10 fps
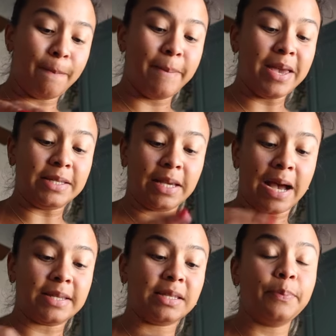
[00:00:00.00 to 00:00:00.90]
amazing.
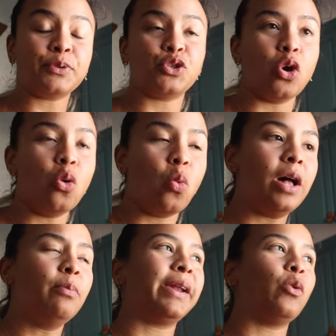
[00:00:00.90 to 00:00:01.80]
I slept so
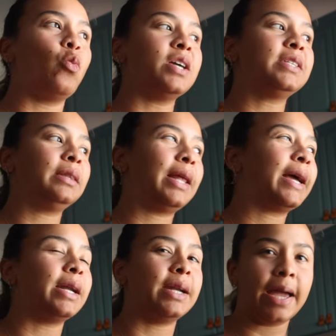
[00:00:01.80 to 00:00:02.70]
well, but it wasn't
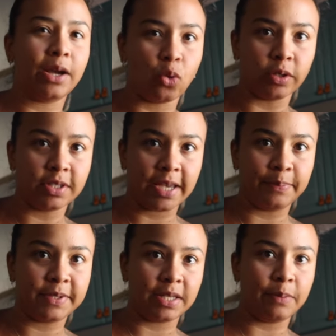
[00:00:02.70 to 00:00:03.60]
like a NyQuil
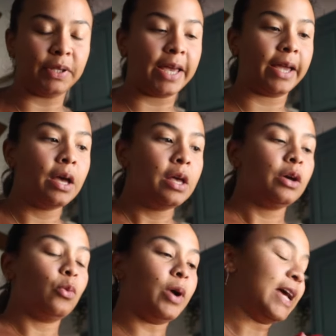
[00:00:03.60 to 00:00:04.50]
type sleep. Like
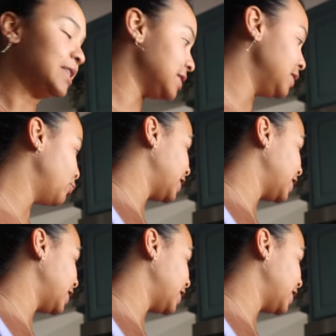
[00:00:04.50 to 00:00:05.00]
when I sleep,